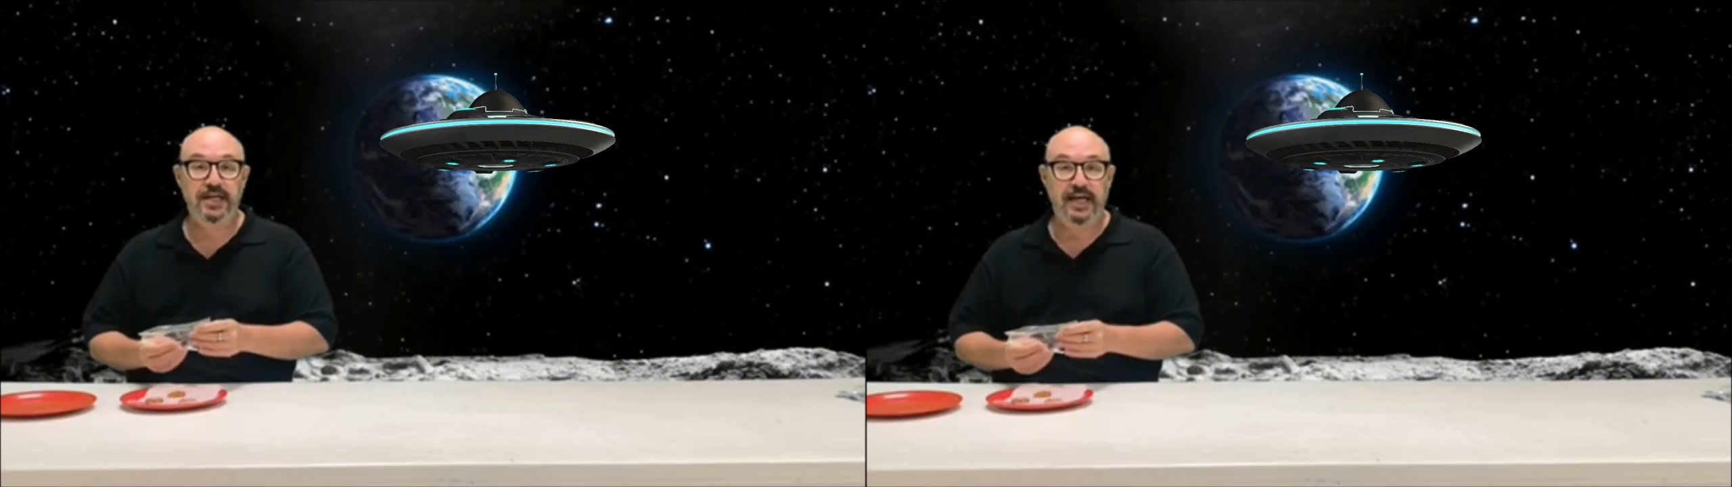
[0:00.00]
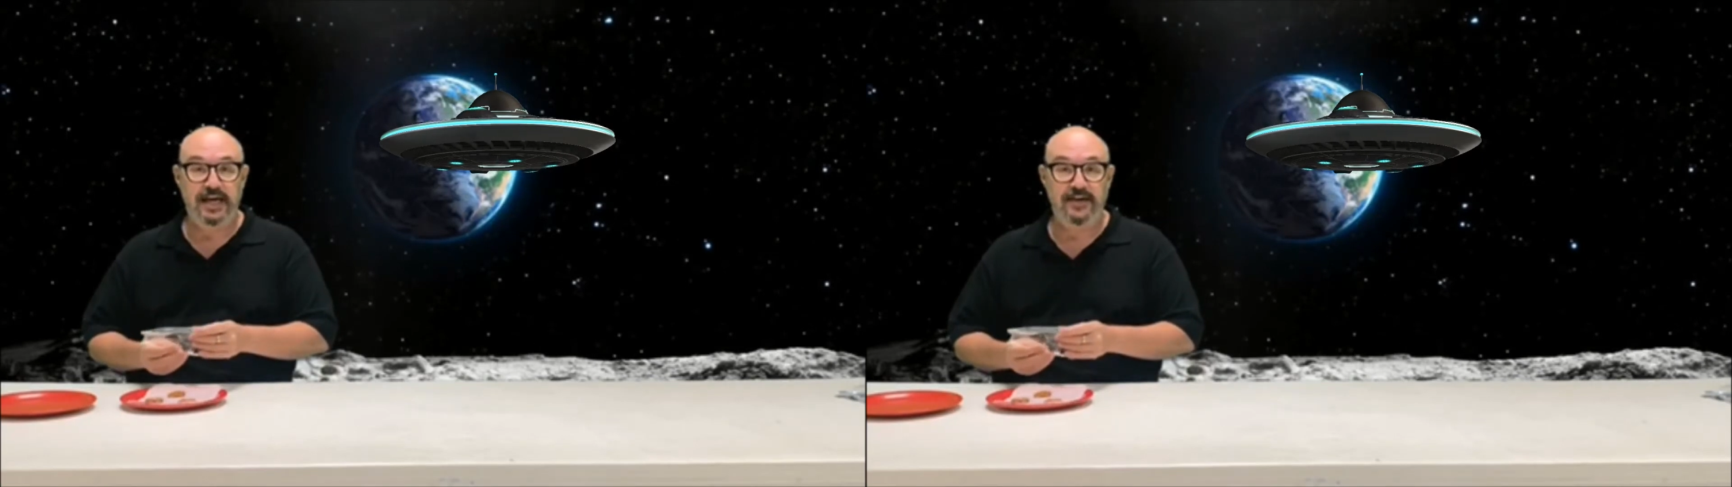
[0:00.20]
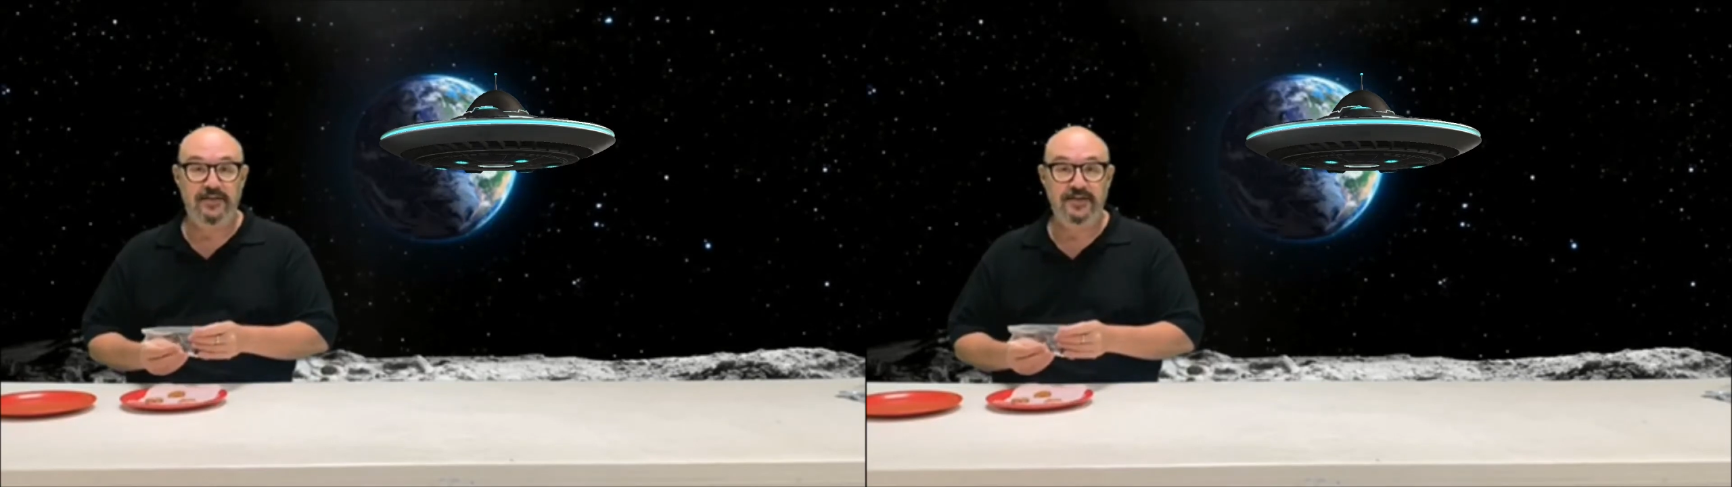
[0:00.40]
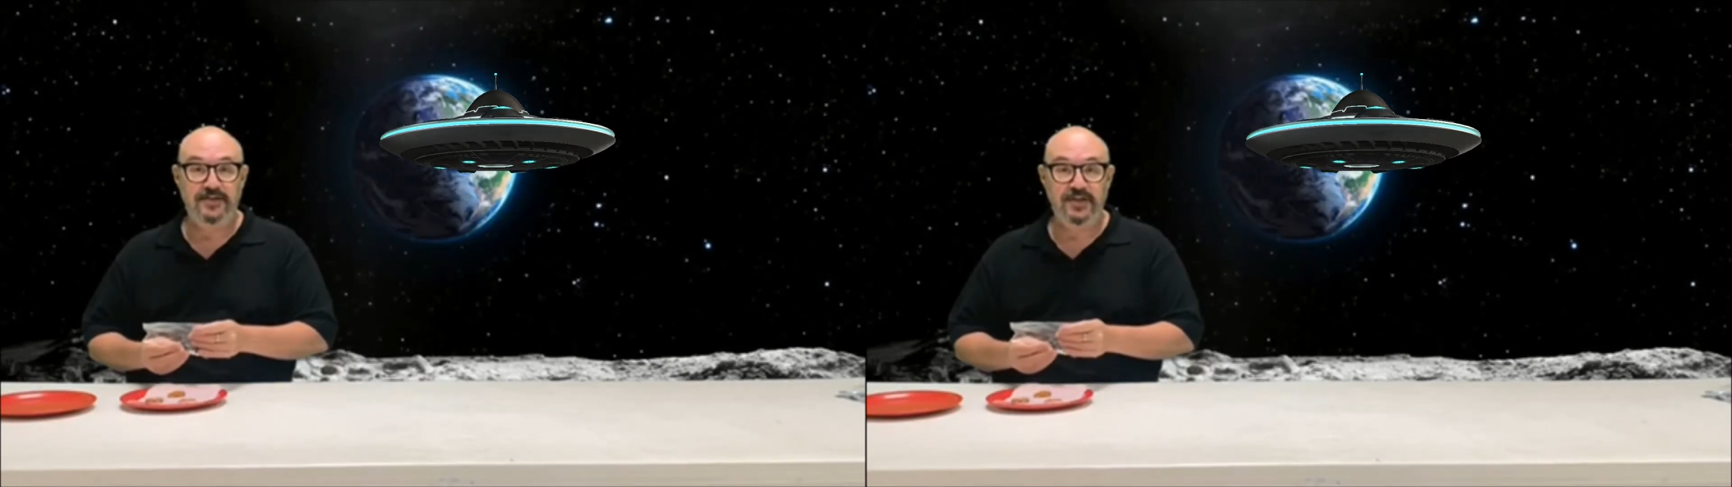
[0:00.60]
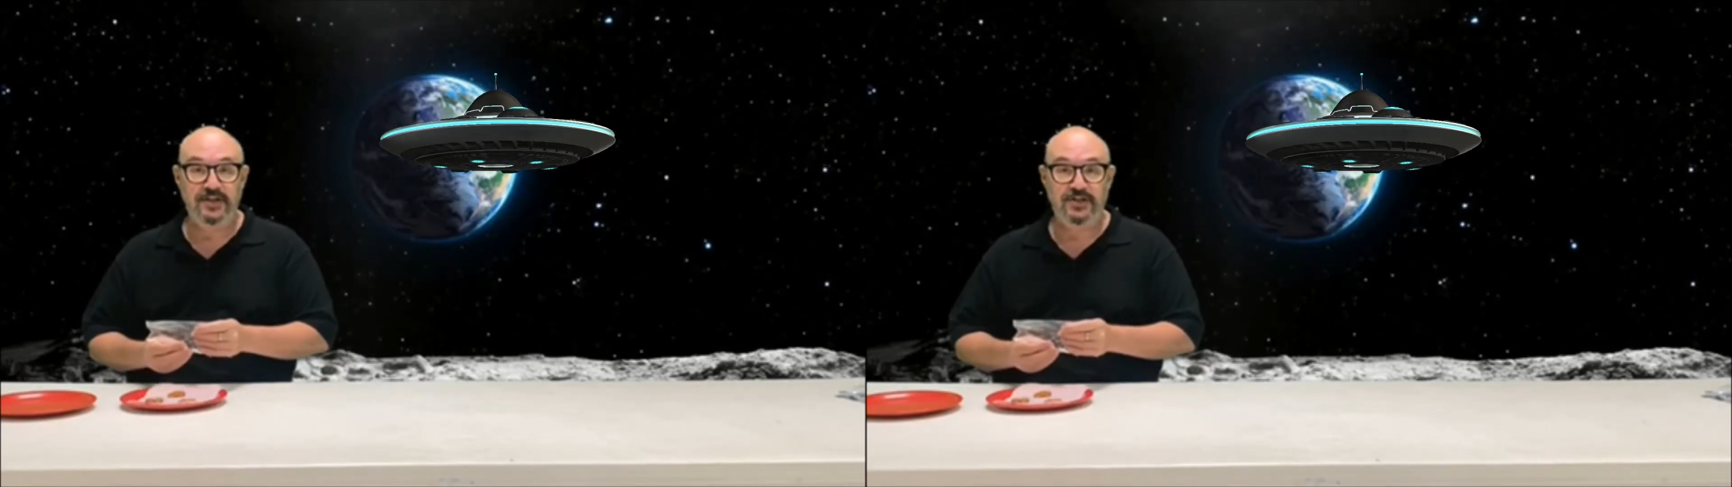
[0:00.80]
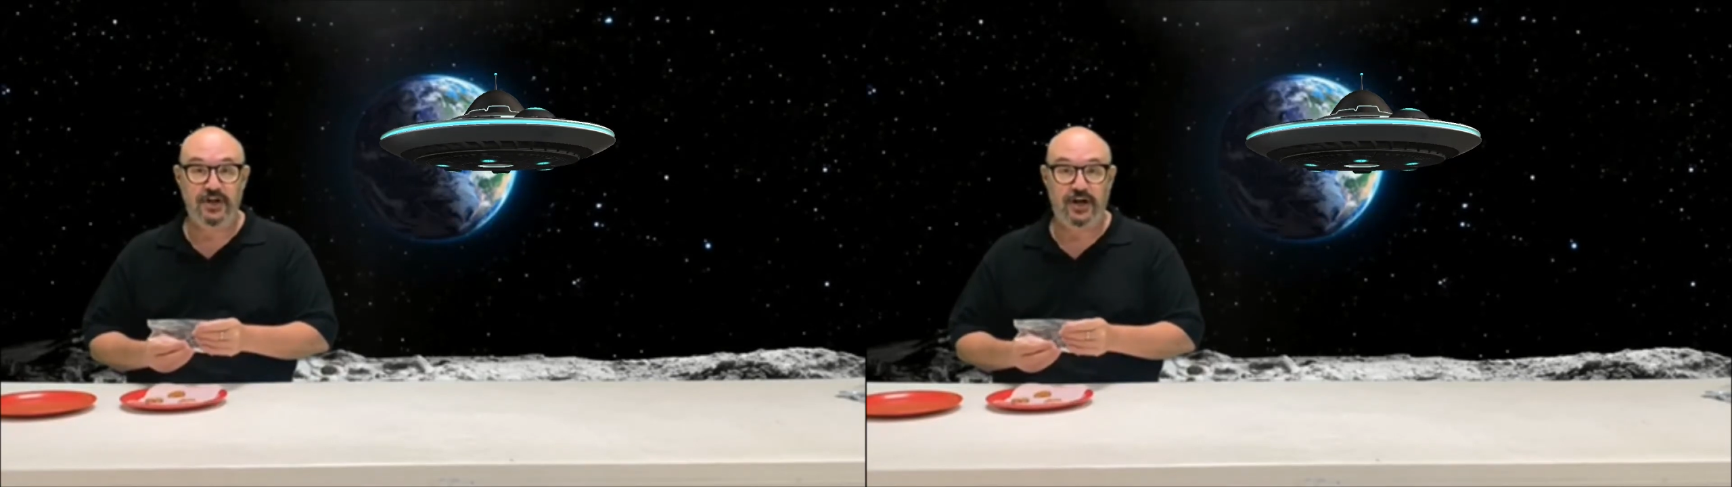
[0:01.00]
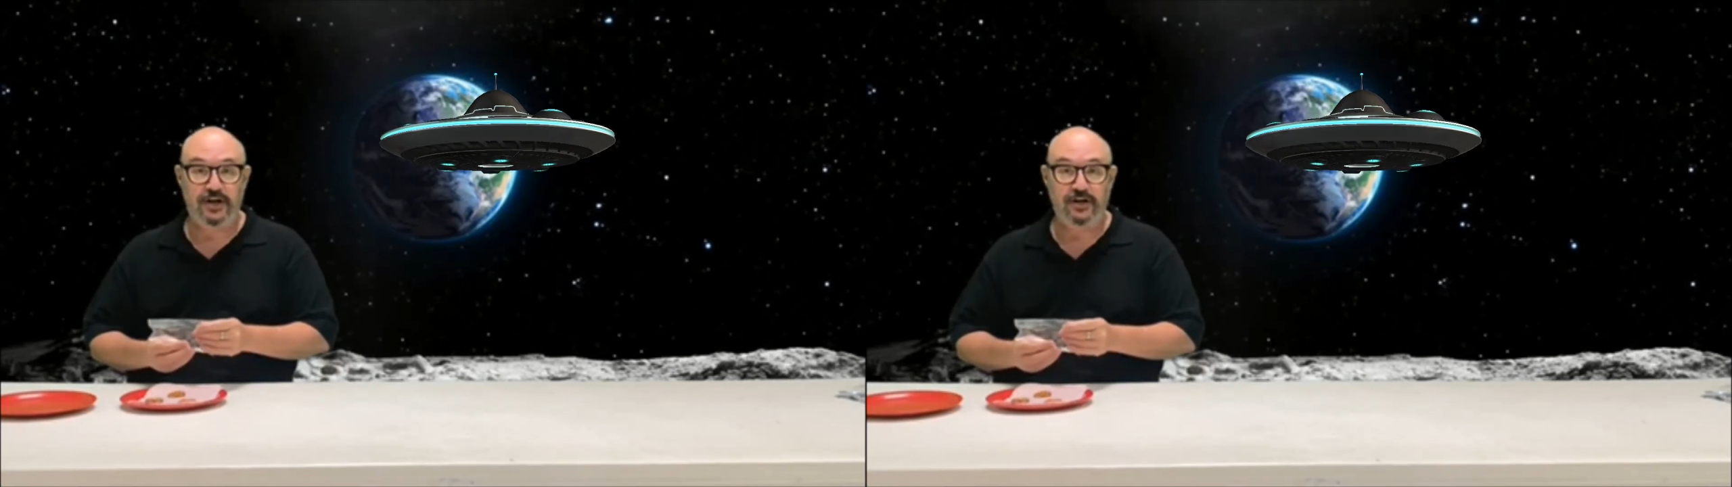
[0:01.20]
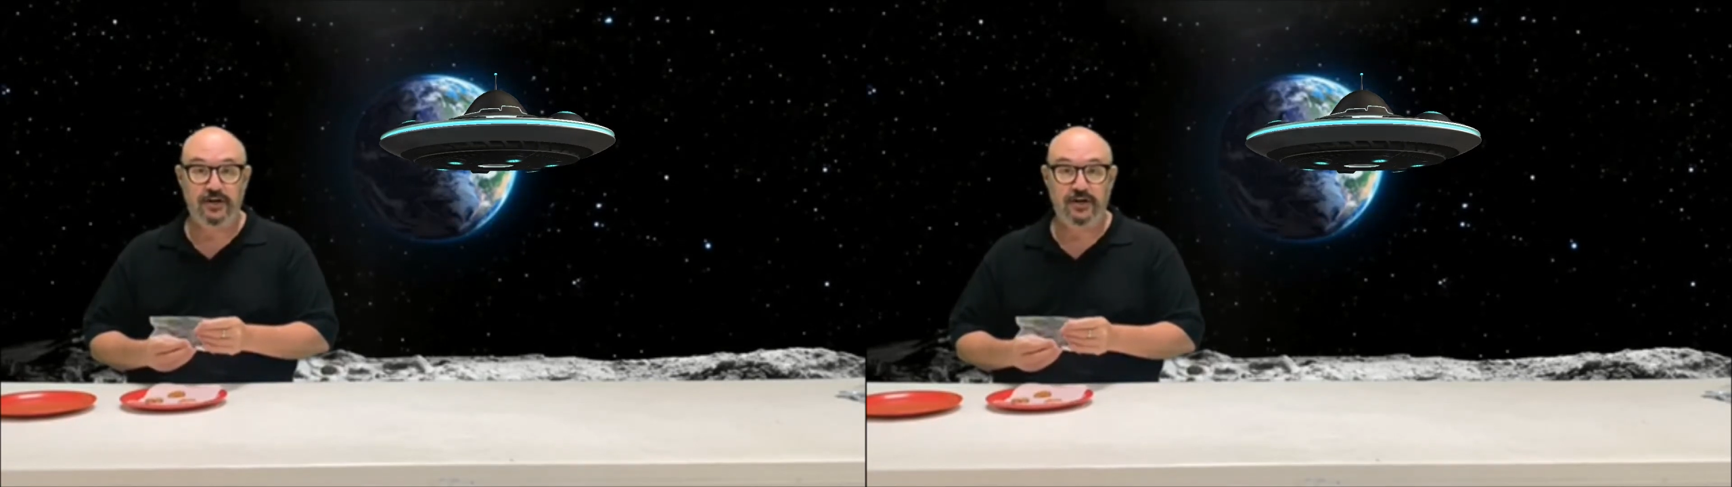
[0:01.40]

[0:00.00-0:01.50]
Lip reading: in the center.